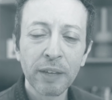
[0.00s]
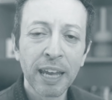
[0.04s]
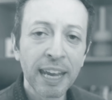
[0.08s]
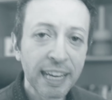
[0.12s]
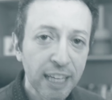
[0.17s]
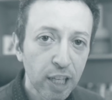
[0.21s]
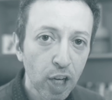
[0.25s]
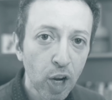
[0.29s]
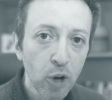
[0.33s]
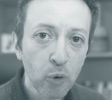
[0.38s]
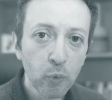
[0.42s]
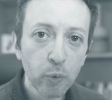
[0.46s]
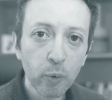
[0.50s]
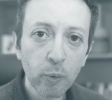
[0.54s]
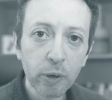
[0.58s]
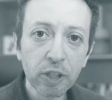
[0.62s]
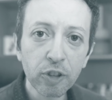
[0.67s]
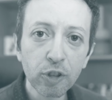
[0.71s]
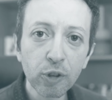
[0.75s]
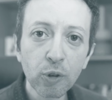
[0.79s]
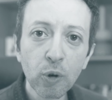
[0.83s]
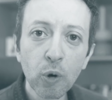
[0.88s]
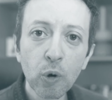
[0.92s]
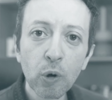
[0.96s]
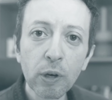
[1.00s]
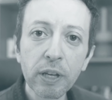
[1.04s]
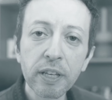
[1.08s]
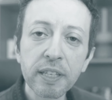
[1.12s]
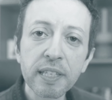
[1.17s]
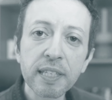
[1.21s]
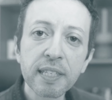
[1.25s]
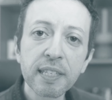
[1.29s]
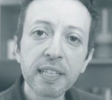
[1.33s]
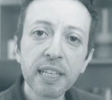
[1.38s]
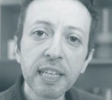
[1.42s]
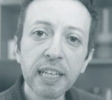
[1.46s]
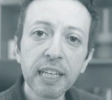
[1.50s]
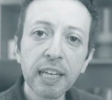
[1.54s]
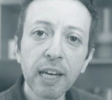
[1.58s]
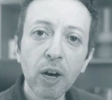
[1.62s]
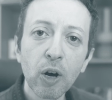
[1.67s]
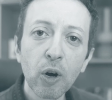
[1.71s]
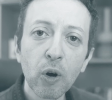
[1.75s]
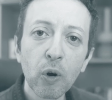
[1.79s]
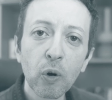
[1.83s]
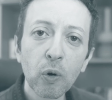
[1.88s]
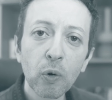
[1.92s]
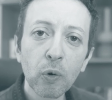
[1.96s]
You know, we wanted to call it C E
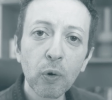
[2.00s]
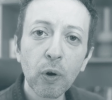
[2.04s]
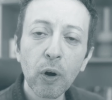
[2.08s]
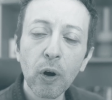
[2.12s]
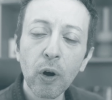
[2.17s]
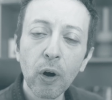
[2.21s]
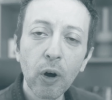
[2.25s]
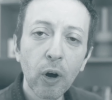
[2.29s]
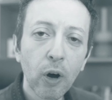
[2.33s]
O,